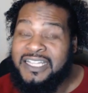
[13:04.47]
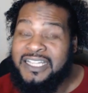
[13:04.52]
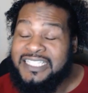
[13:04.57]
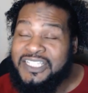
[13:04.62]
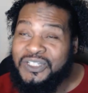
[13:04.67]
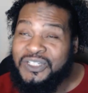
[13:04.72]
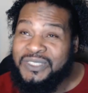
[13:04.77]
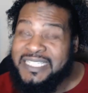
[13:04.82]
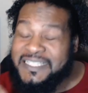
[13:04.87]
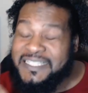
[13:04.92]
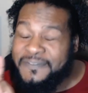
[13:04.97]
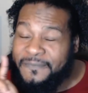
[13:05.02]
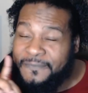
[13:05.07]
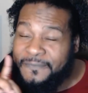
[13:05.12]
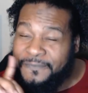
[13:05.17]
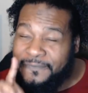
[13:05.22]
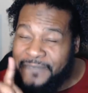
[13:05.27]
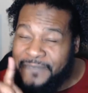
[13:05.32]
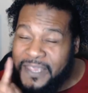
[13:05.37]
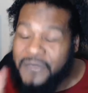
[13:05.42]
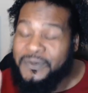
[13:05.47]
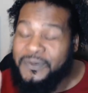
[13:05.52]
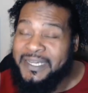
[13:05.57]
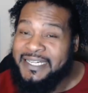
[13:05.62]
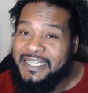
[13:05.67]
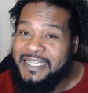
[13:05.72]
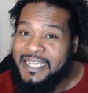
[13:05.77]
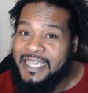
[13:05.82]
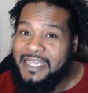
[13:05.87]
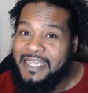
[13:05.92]
until this
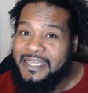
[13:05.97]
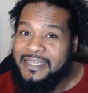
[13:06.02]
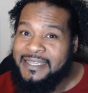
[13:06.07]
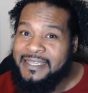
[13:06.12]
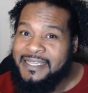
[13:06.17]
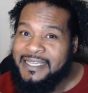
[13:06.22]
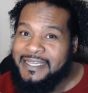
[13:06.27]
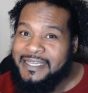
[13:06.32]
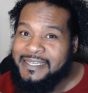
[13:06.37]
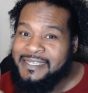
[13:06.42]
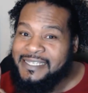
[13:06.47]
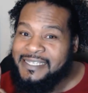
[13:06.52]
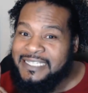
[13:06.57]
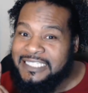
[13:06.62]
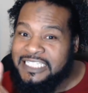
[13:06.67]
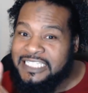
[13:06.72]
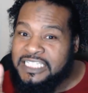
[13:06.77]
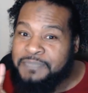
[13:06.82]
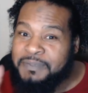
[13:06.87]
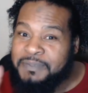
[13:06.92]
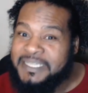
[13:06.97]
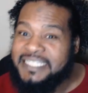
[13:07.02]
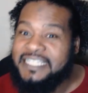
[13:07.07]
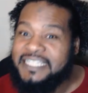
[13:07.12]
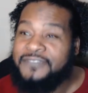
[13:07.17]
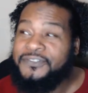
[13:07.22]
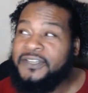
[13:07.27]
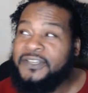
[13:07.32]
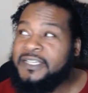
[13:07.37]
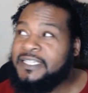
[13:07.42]
very day,
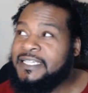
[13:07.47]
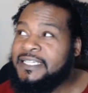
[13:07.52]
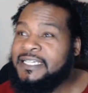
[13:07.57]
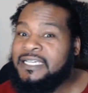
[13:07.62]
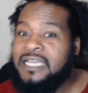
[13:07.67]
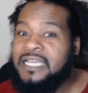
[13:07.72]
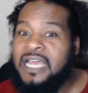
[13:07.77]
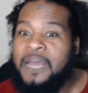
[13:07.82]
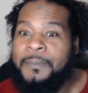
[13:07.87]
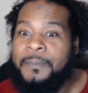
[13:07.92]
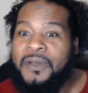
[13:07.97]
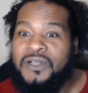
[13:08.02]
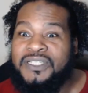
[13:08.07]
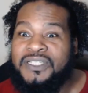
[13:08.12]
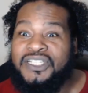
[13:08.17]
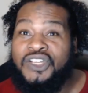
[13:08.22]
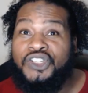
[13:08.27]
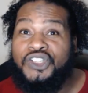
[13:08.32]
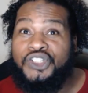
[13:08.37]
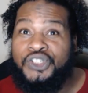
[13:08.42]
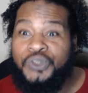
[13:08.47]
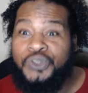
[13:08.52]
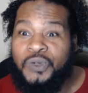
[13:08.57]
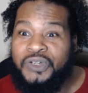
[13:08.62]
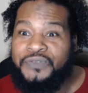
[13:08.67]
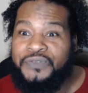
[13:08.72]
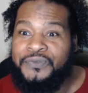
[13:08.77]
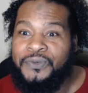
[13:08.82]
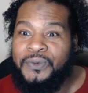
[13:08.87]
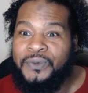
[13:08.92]
specifically about
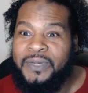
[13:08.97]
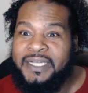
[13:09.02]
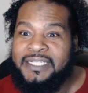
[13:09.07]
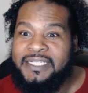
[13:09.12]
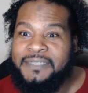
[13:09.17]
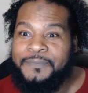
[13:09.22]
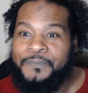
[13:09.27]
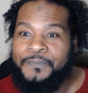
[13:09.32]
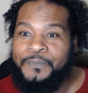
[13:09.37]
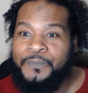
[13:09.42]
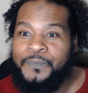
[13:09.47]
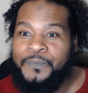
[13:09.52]
George Floyd?